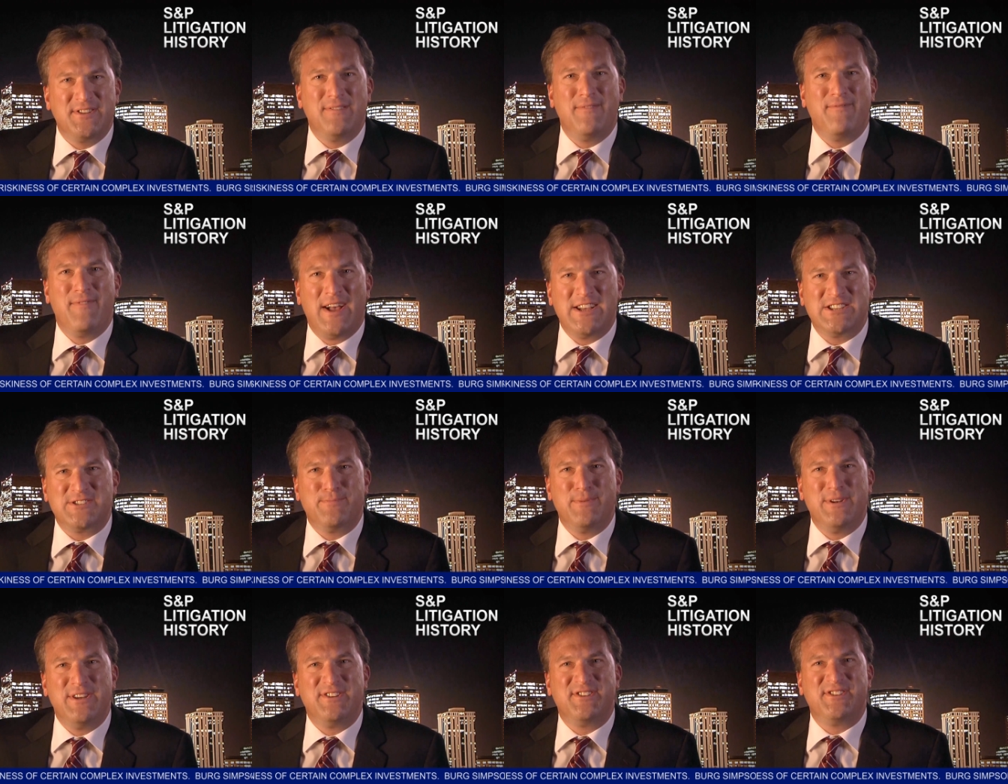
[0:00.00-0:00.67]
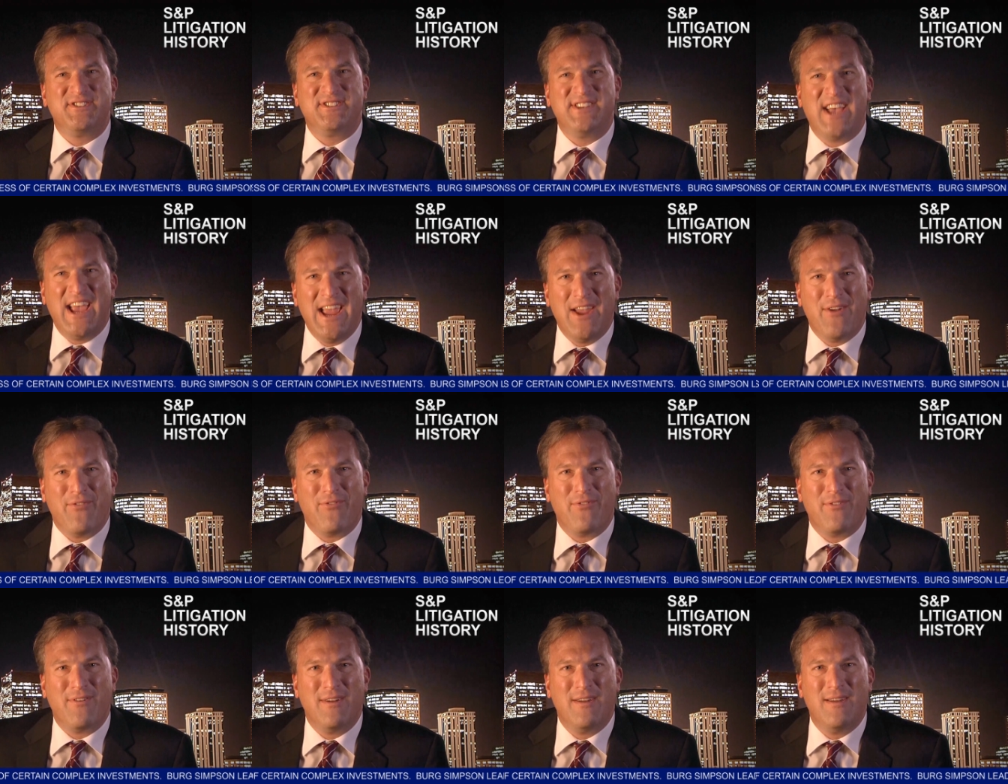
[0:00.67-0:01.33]
investment is
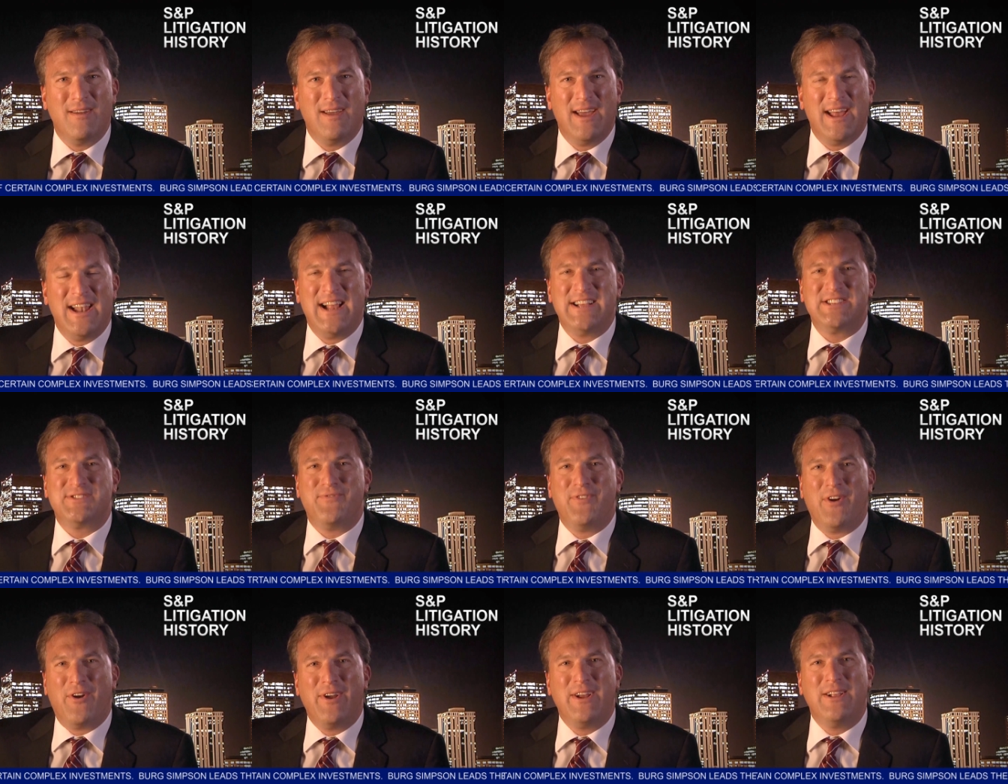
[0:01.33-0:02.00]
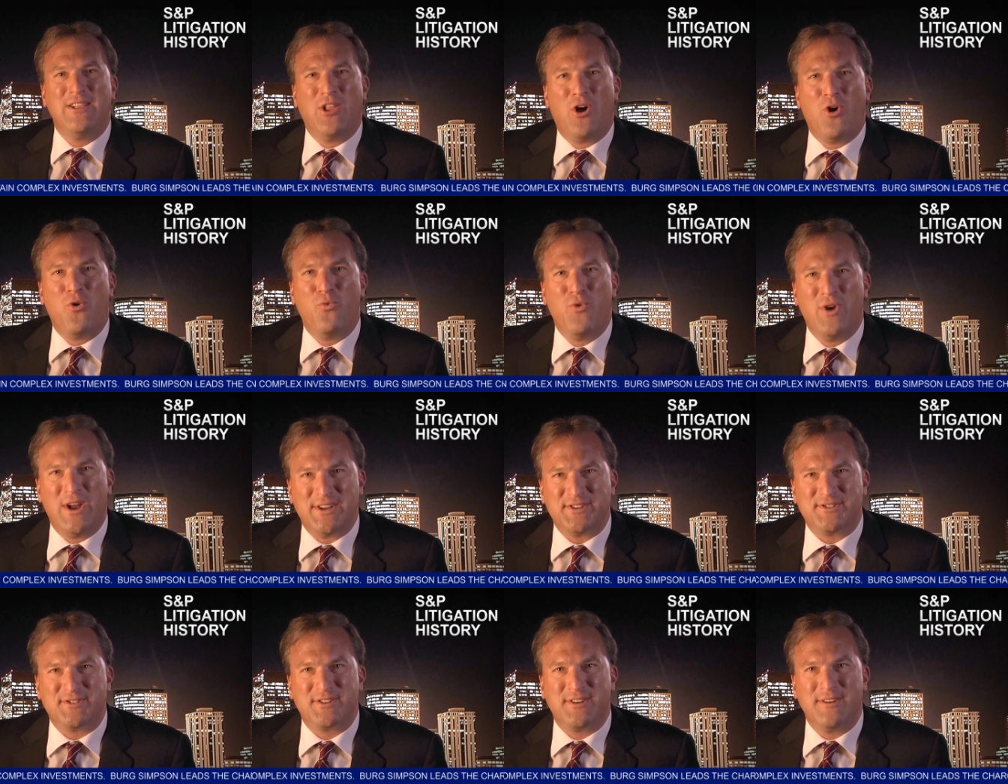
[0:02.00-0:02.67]
safe and has very low
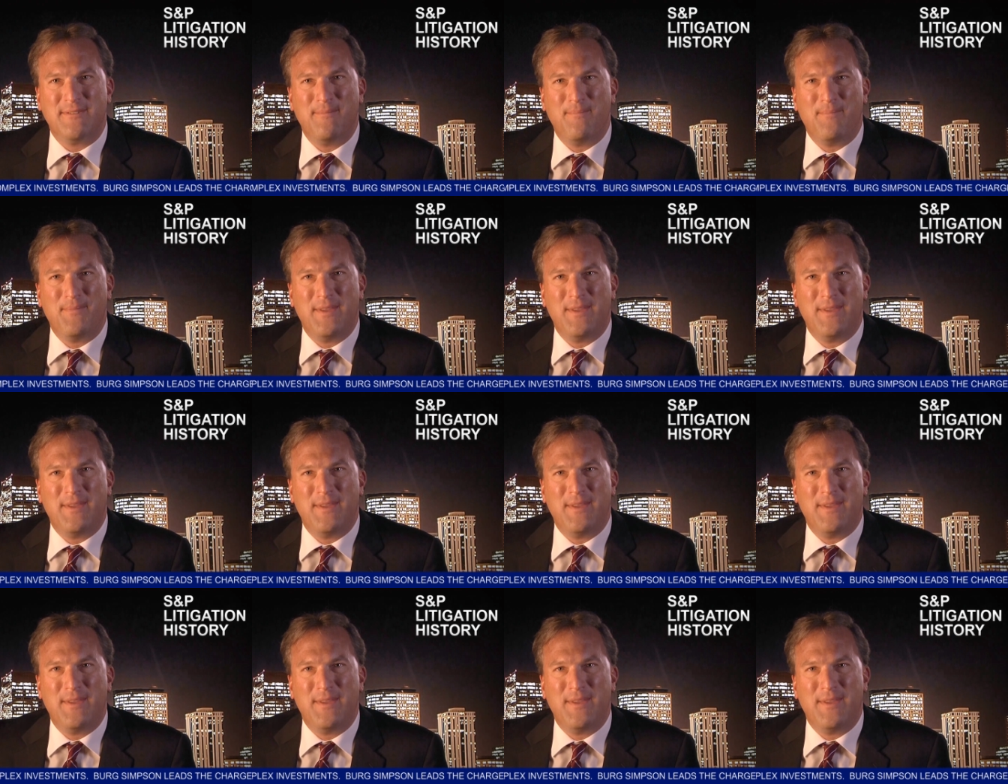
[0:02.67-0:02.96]
risk.